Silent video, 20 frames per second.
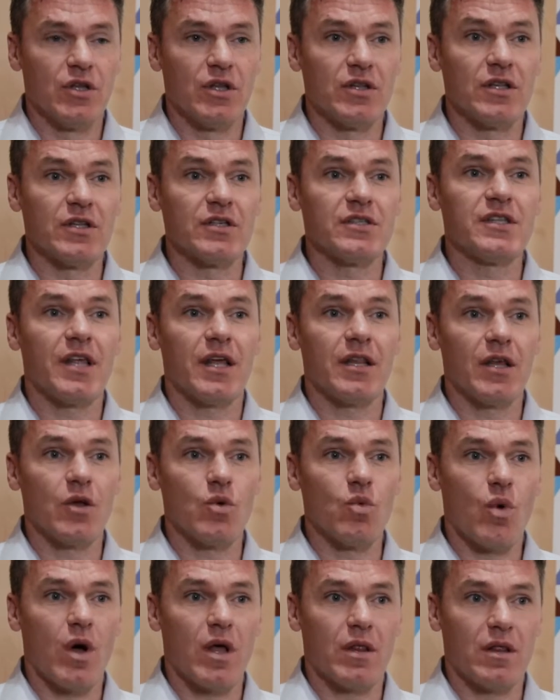
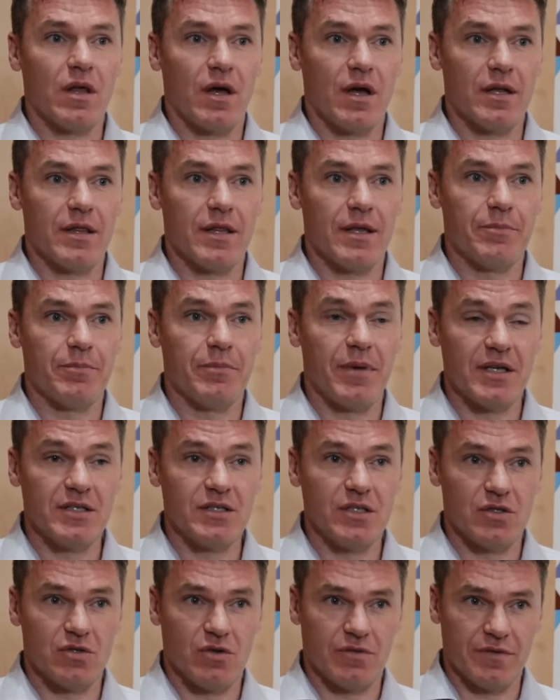understanding what are the
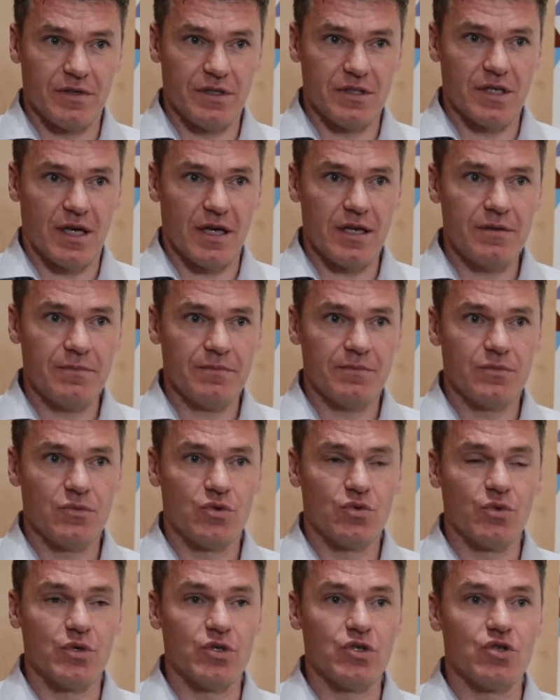bases of design
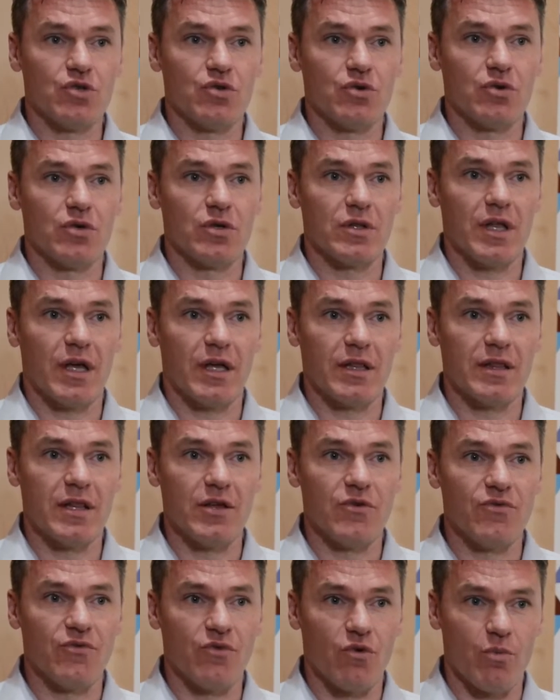to ensure that the
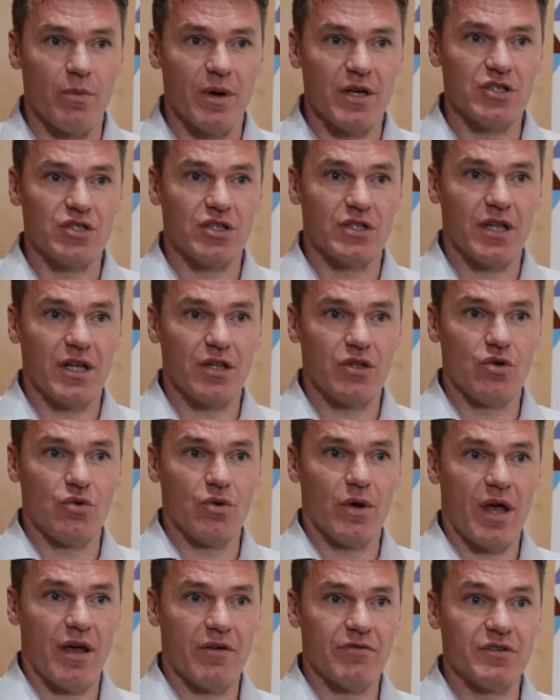information that
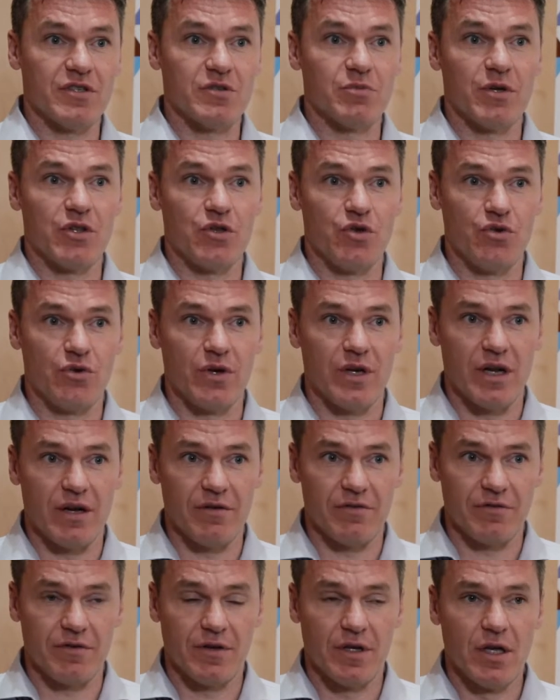you have is mature
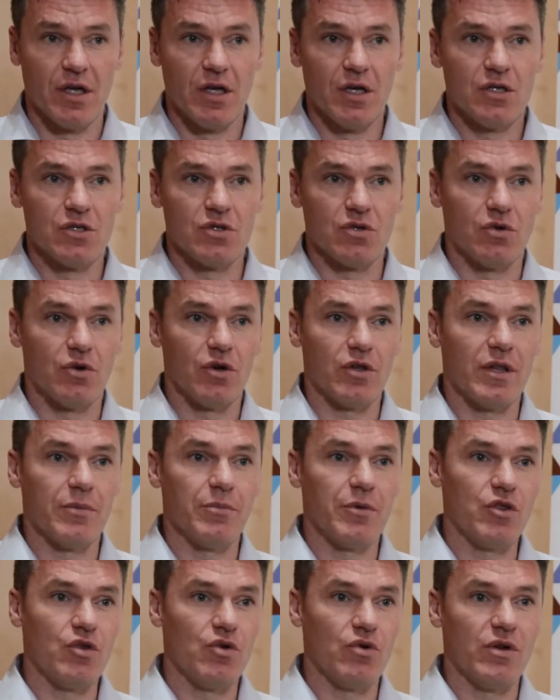enough. So on the
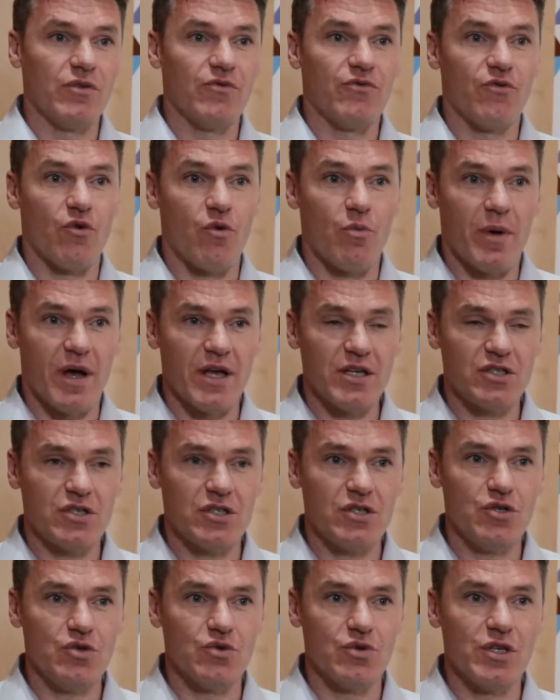mature
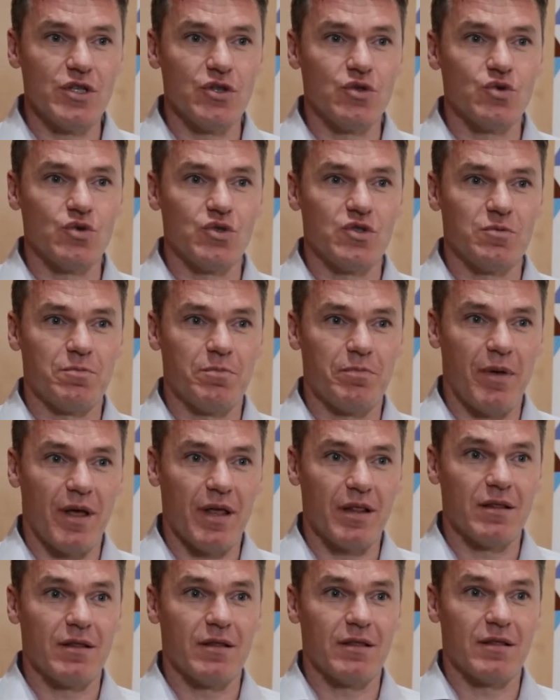information, you need to
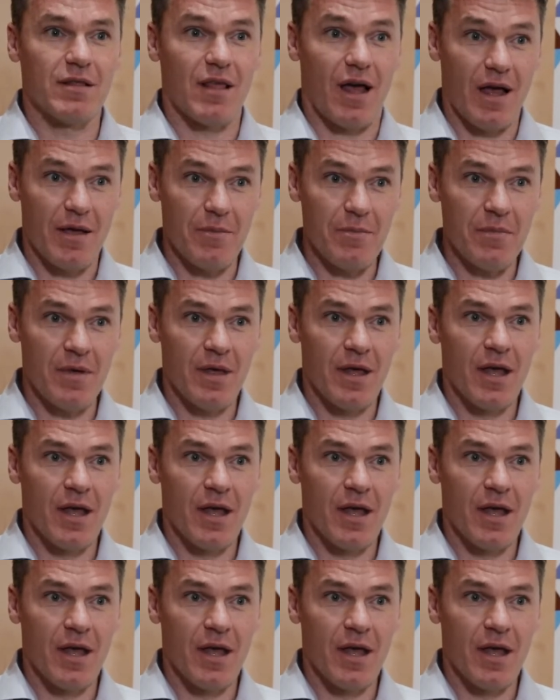spend time.